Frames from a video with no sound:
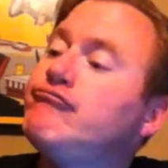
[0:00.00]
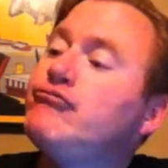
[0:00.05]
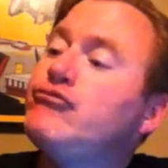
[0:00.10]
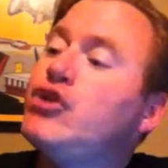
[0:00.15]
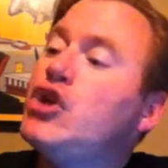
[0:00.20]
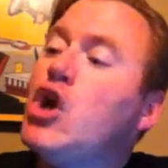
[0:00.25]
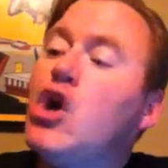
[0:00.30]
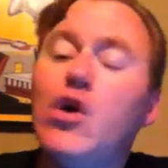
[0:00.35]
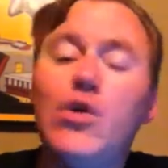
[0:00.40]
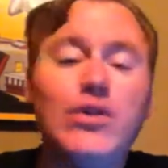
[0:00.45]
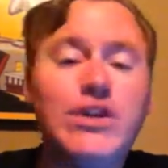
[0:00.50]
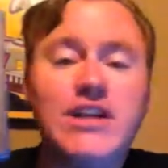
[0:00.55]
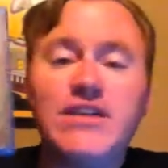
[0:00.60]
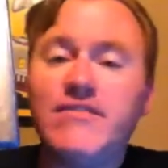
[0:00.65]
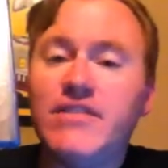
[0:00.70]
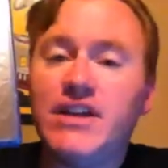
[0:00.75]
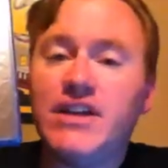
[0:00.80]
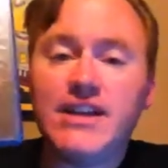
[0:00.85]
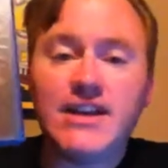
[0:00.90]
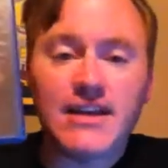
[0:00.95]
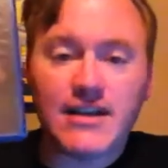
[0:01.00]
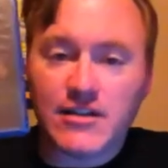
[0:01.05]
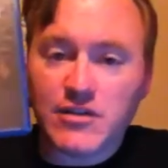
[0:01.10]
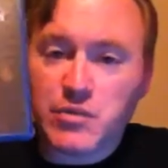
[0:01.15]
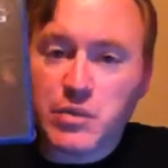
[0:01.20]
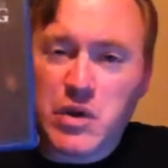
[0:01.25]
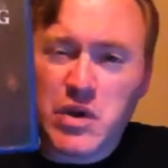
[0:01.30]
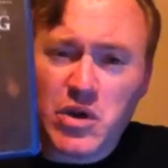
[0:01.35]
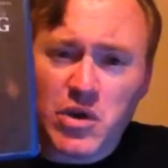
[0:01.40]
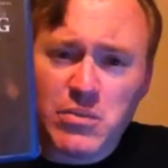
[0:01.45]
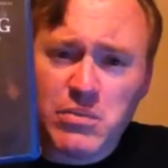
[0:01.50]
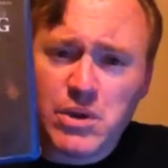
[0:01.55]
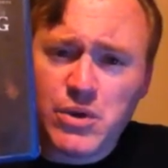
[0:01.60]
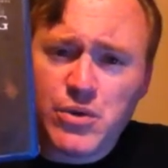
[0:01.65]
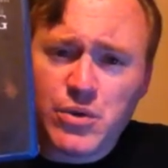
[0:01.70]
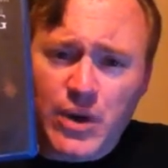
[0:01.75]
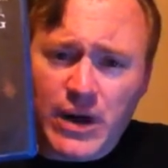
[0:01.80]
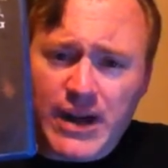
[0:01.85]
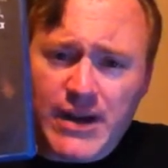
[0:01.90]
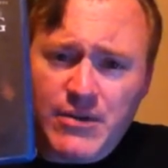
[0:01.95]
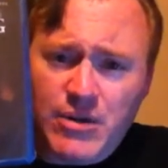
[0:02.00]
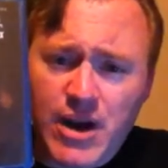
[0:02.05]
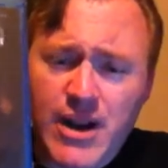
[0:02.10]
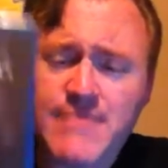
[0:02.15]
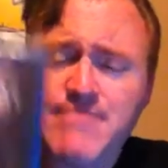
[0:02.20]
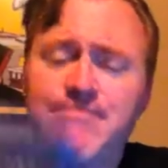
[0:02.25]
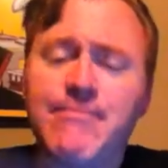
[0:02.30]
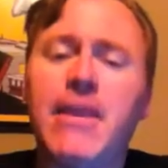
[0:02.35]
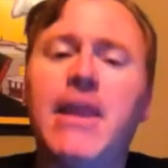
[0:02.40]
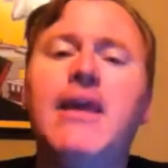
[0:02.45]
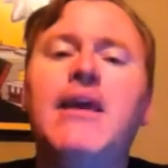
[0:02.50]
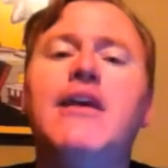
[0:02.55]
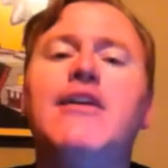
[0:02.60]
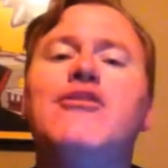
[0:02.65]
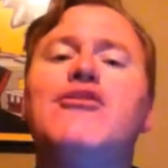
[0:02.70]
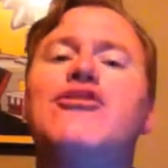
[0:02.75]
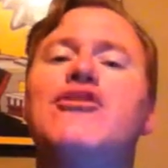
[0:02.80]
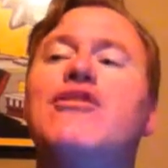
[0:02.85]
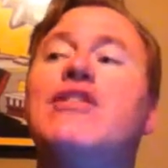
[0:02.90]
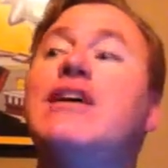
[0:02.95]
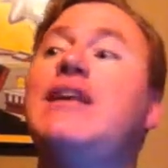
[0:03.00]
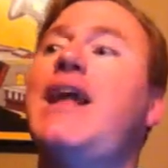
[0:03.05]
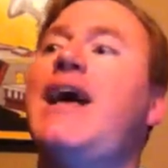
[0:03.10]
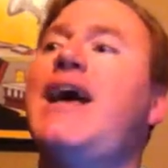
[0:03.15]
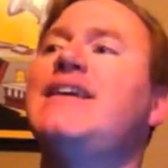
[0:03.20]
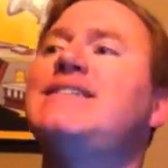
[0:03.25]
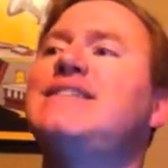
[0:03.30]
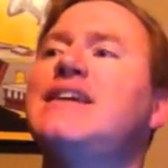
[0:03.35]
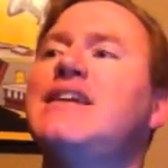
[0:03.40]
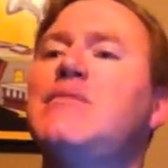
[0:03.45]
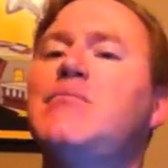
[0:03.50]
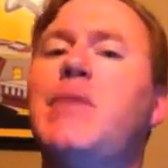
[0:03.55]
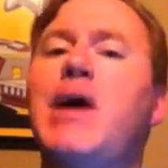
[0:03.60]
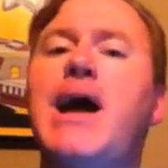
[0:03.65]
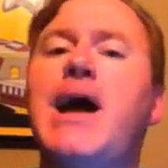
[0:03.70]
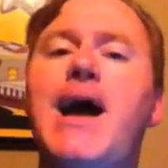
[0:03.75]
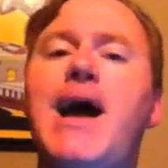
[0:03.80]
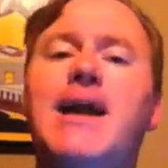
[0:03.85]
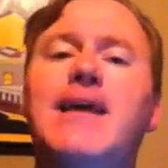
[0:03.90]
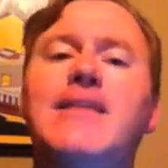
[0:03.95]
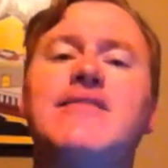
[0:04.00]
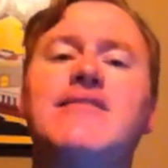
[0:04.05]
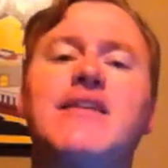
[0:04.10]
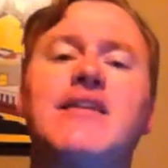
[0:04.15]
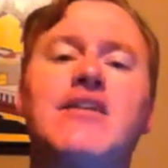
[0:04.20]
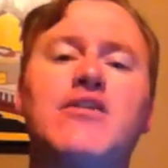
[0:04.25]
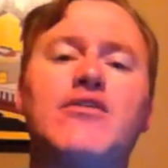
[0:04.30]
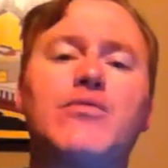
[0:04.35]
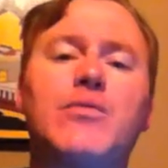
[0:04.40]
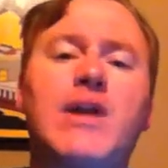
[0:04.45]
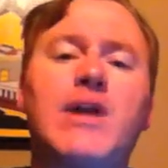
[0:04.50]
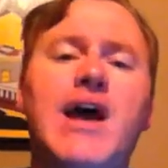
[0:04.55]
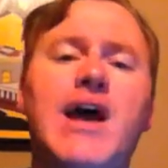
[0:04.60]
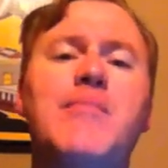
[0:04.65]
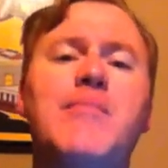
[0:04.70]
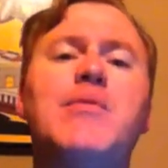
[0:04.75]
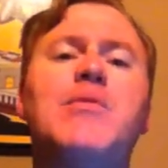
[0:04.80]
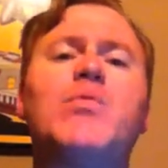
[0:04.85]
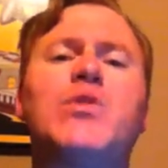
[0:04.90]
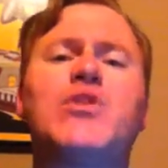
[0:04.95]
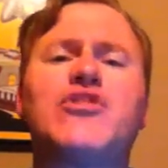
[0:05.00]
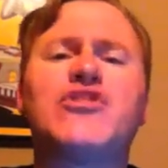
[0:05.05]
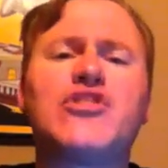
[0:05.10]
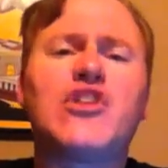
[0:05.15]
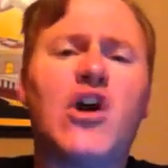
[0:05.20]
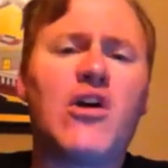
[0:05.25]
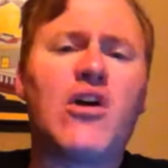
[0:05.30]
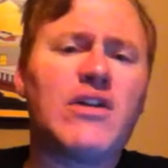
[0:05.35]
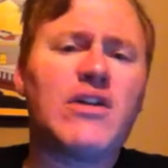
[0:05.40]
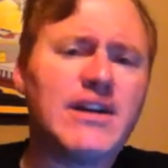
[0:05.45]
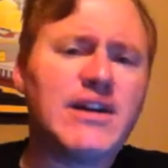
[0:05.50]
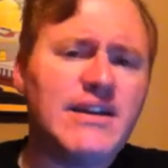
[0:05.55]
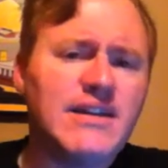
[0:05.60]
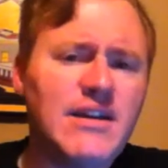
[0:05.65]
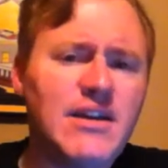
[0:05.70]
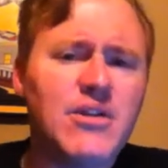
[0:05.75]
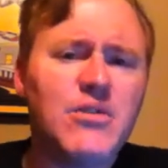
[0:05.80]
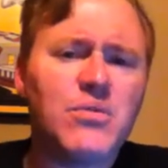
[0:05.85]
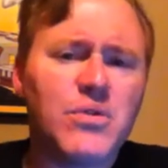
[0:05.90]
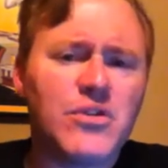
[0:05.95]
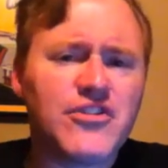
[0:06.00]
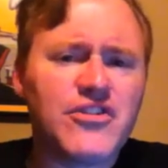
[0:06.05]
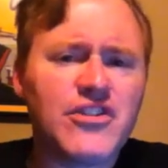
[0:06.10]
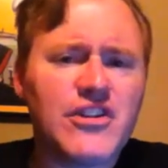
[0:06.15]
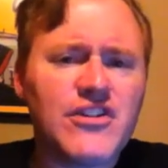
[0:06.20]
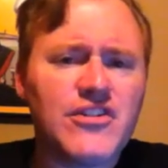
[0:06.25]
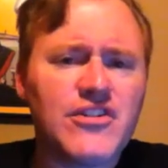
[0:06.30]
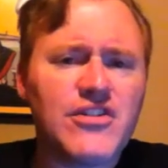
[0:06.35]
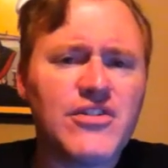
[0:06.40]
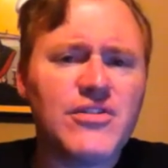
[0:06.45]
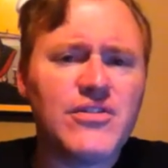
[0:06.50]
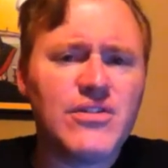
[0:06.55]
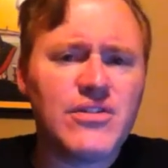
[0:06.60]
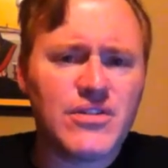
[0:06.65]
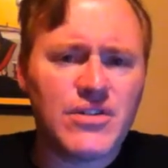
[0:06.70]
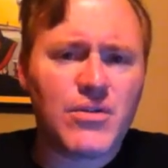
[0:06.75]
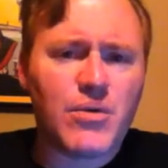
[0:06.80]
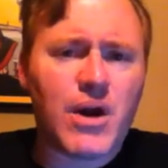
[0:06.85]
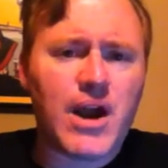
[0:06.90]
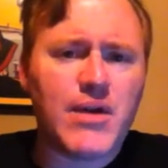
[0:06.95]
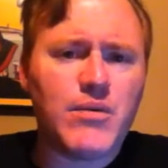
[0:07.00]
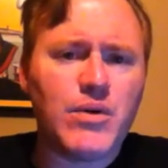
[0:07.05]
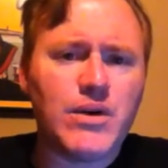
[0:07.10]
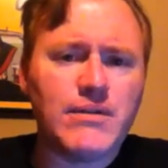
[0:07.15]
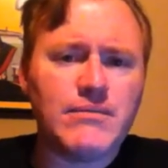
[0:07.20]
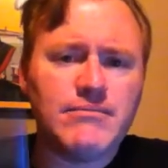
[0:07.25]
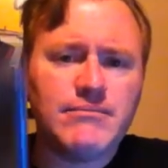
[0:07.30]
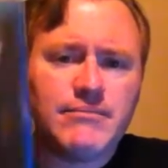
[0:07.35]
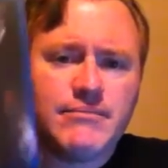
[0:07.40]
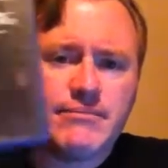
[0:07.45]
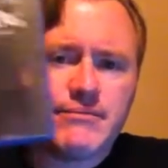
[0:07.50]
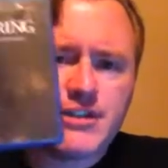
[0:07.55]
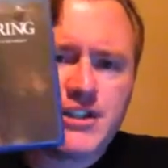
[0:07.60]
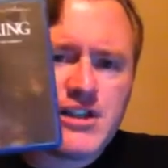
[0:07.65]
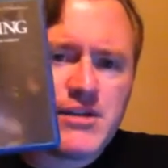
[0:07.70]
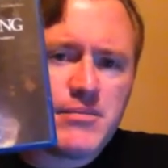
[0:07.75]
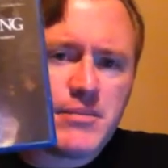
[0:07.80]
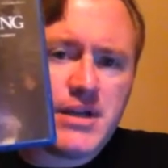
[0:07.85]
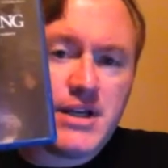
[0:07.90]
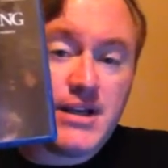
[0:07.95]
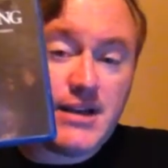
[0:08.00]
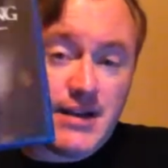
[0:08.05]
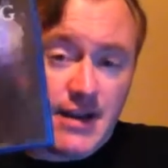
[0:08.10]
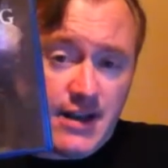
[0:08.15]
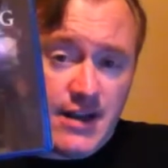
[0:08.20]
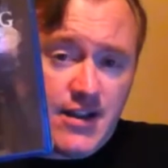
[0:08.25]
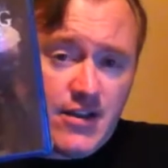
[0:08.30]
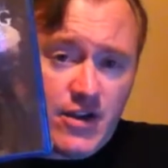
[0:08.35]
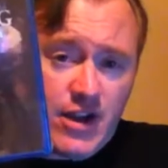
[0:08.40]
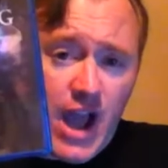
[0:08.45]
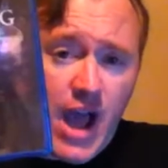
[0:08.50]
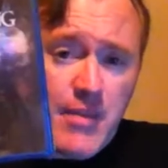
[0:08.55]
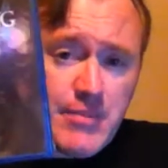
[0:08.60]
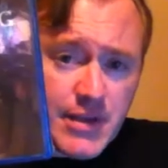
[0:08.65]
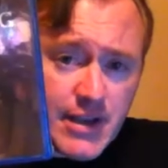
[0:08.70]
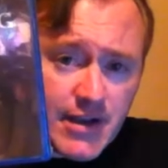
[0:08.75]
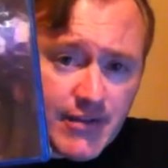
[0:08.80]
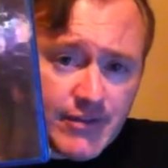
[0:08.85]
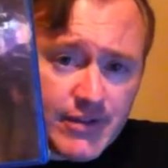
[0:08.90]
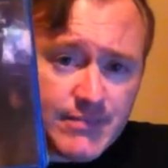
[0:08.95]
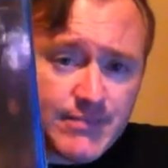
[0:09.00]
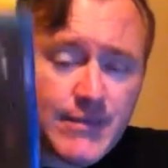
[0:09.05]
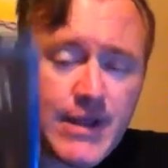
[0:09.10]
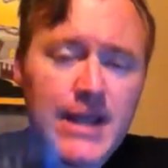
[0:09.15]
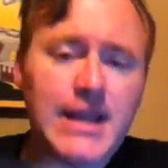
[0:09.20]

No DVD. It's pure Blu-ray, right? So then I sent it back and said, here's what happened. We're sorry. We'll send you the right one. Sent me another copy of it.